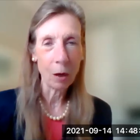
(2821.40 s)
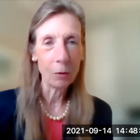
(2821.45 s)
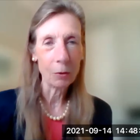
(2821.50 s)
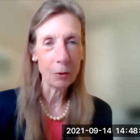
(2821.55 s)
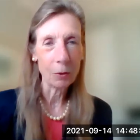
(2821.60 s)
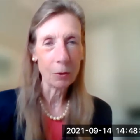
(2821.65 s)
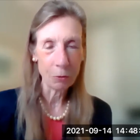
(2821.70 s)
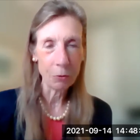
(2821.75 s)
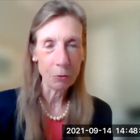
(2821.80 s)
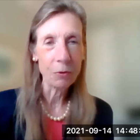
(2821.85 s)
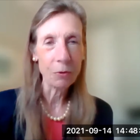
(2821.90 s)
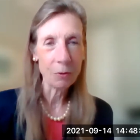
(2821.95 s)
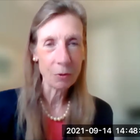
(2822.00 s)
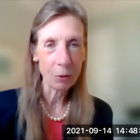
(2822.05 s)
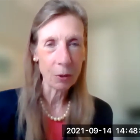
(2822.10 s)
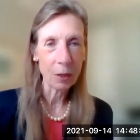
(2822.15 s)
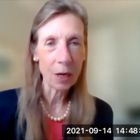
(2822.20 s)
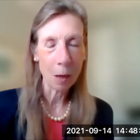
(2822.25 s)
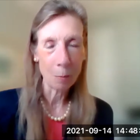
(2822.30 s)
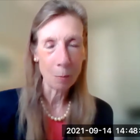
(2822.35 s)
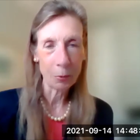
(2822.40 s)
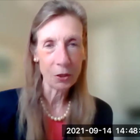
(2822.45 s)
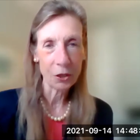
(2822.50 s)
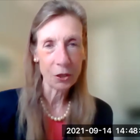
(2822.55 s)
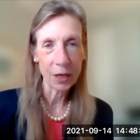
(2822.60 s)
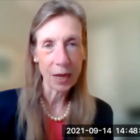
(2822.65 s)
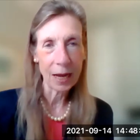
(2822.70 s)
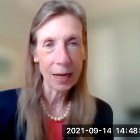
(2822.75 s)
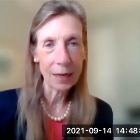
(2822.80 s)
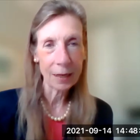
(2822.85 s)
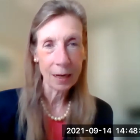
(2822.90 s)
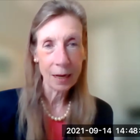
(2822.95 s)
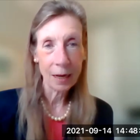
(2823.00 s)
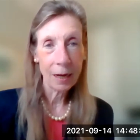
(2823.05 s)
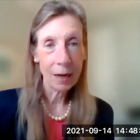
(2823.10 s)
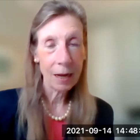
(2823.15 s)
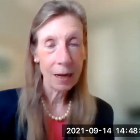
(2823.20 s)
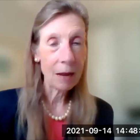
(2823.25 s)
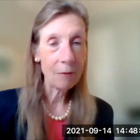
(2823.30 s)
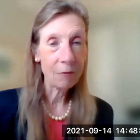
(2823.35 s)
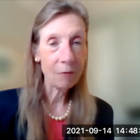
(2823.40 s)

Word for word: all use to accomplish that, mm-hmm.